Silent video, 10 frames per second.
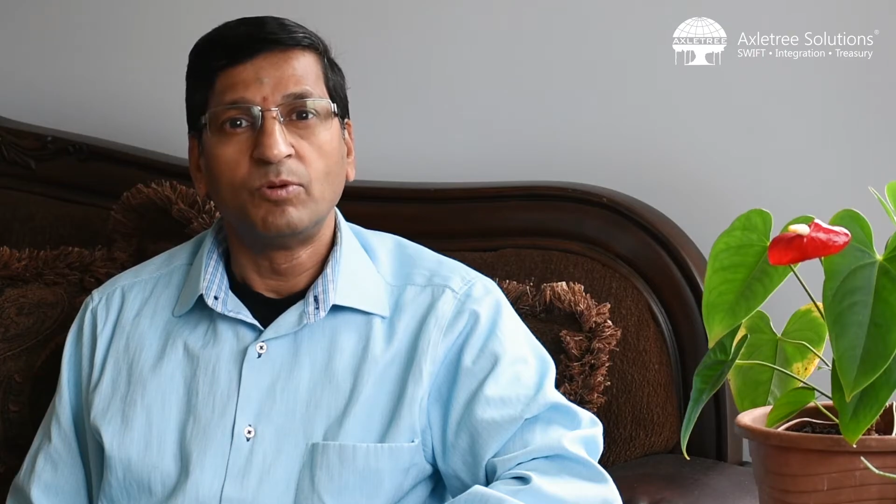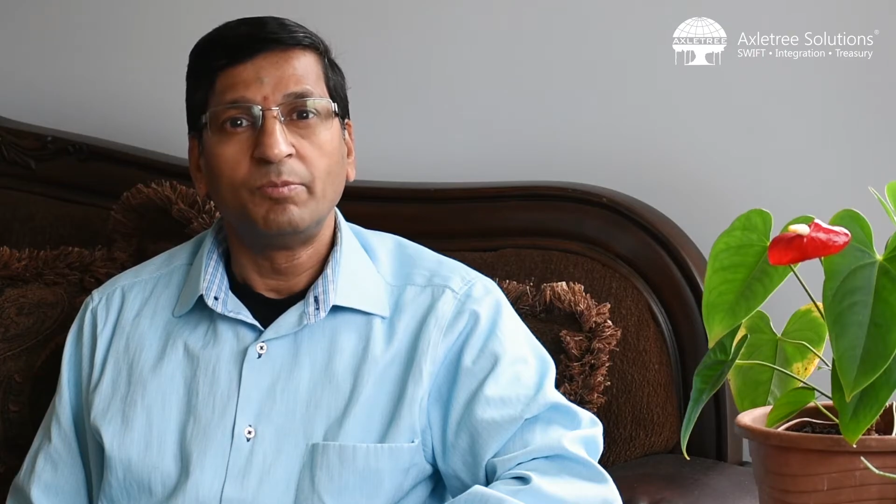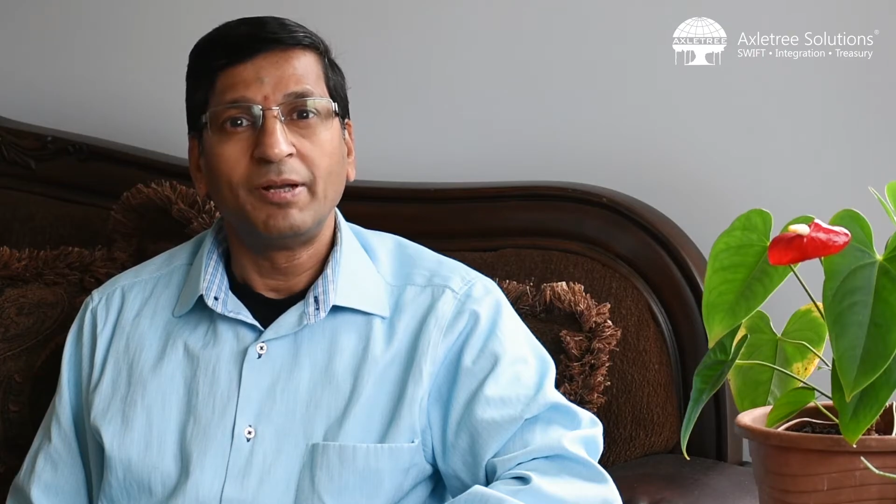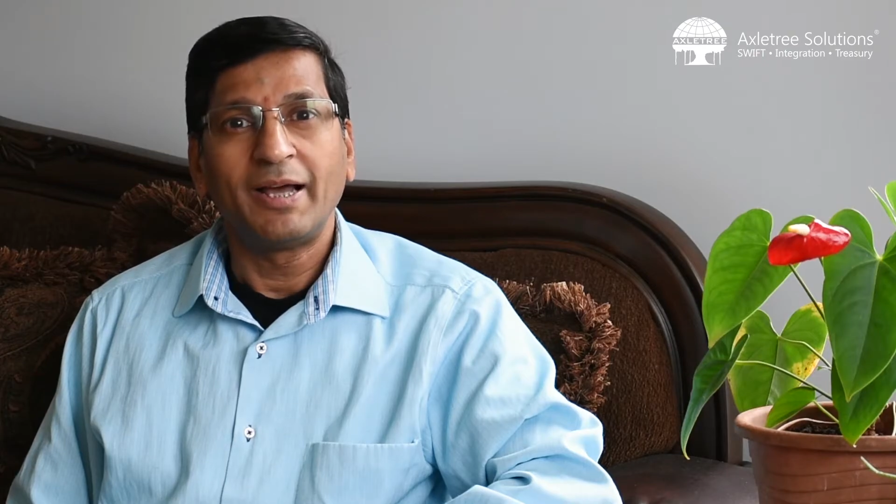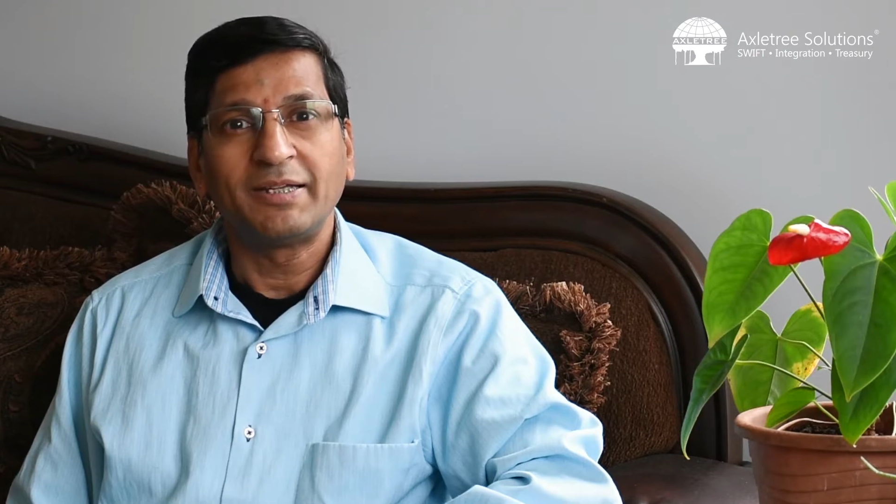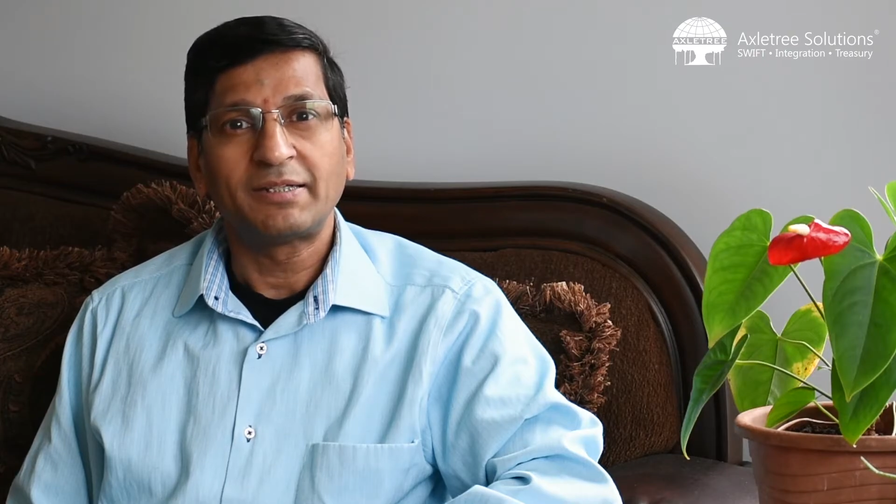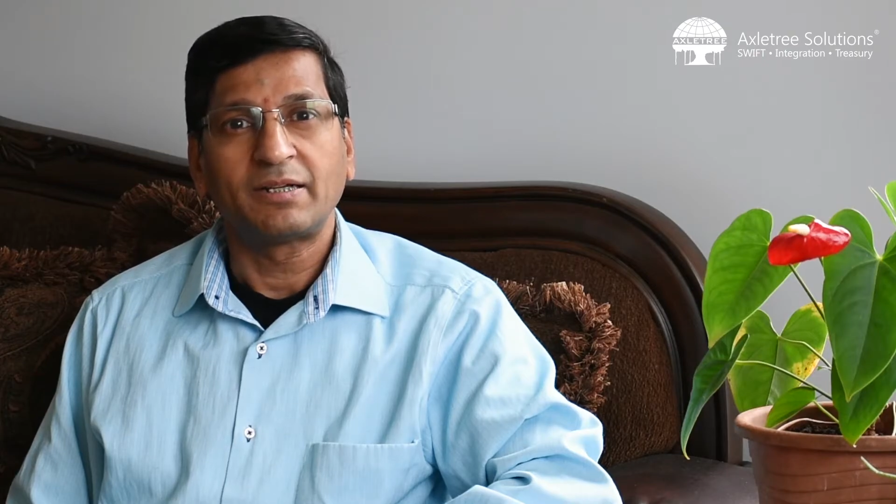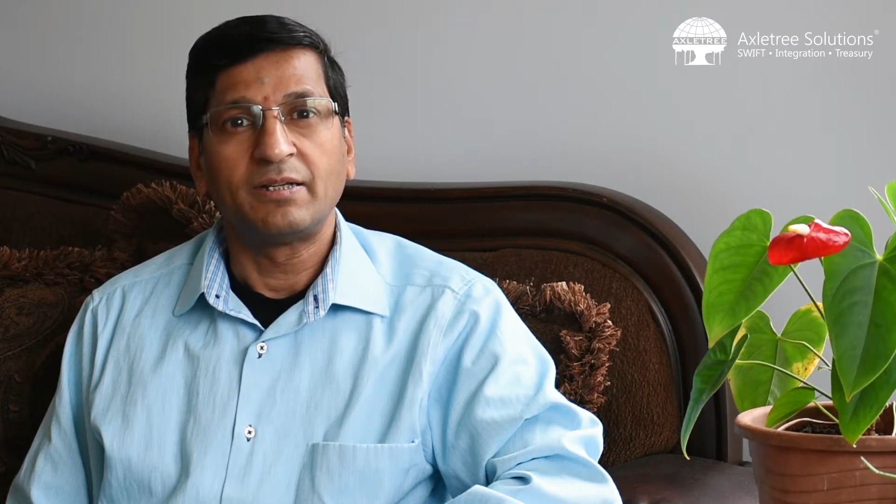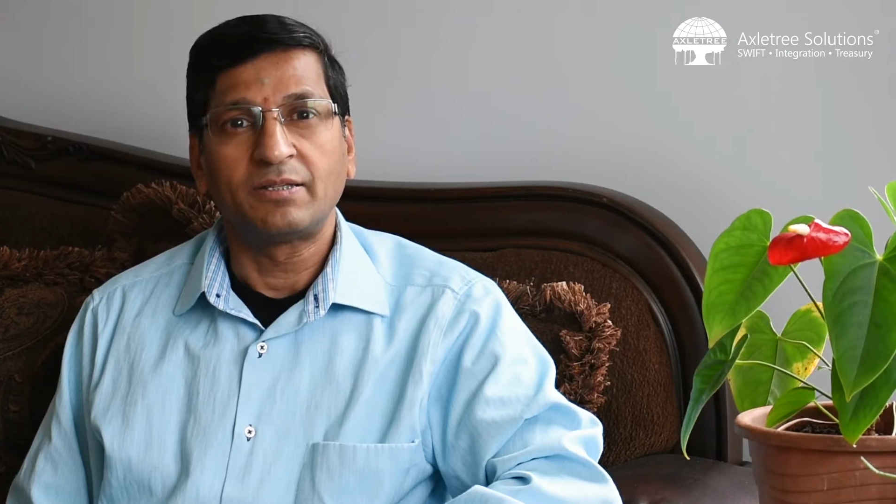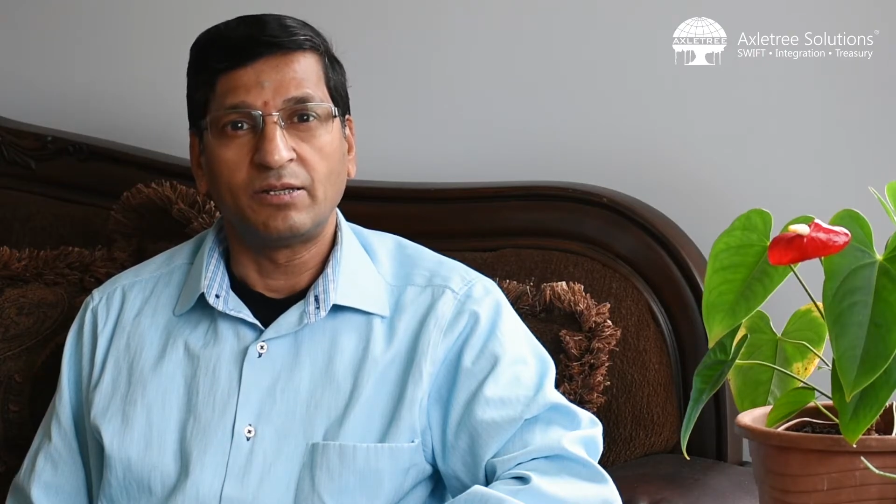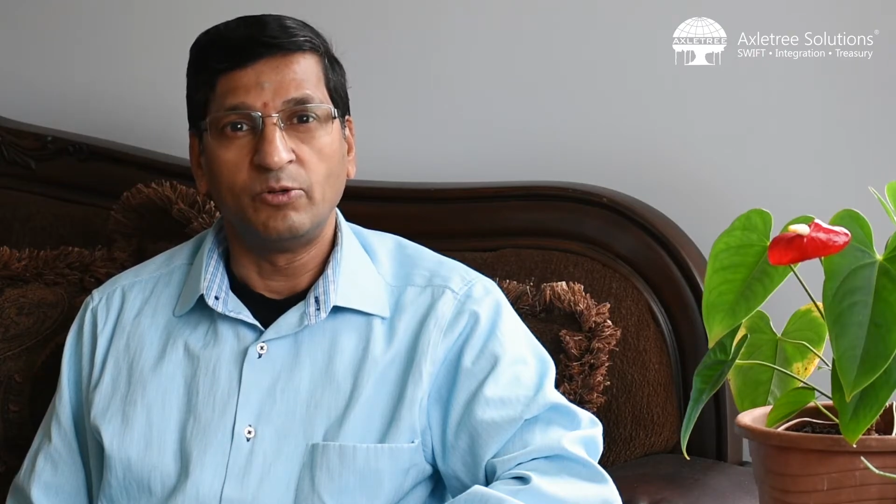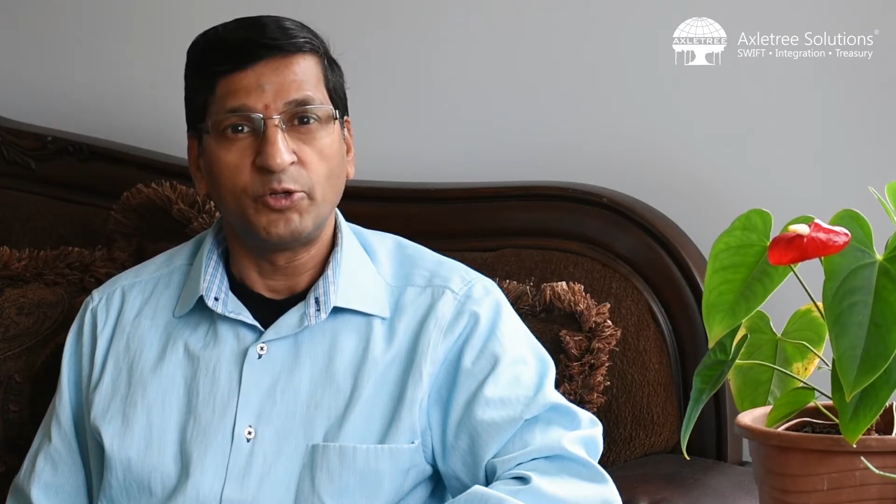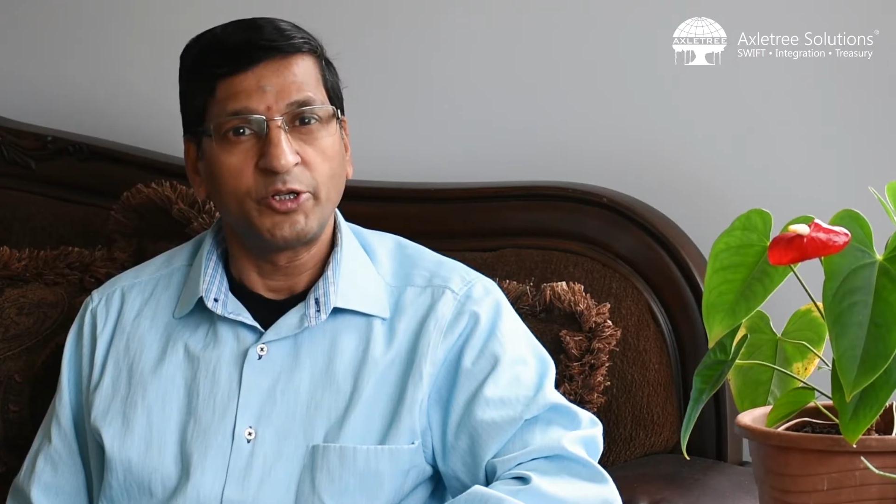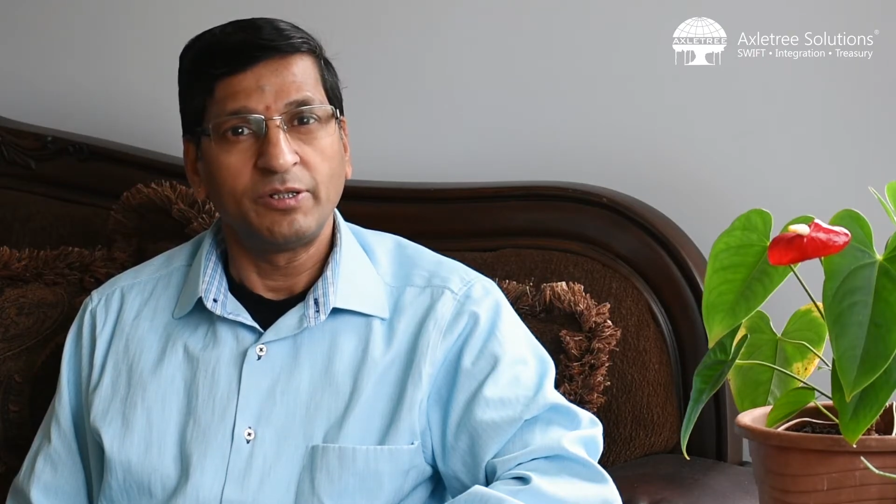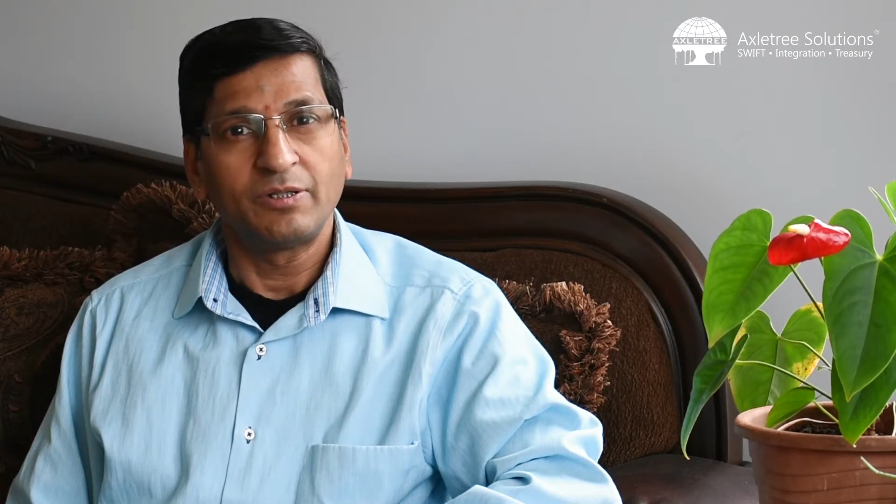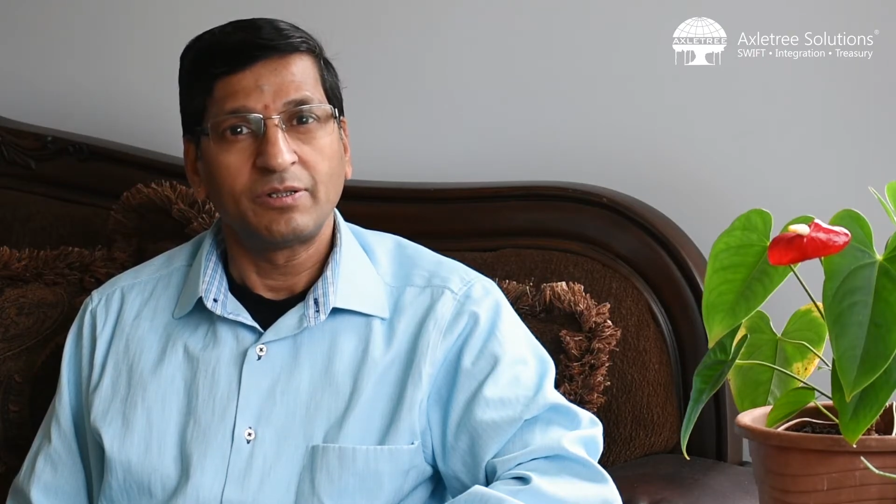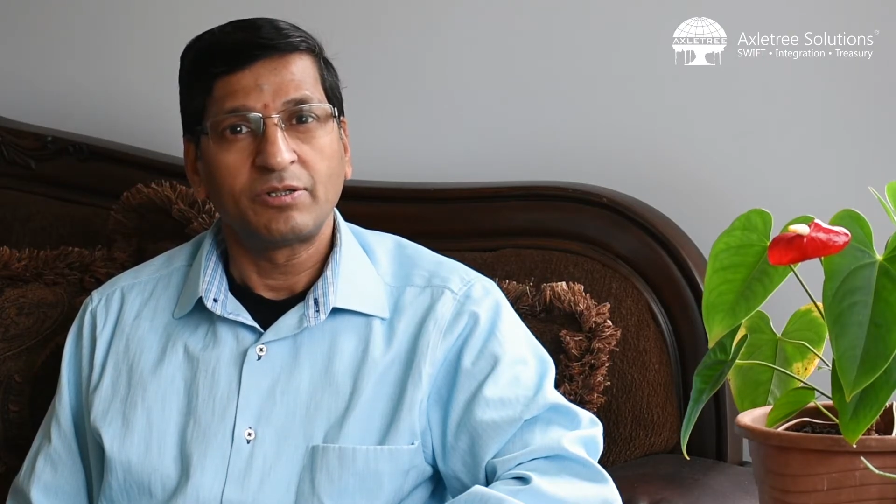mobilized a solution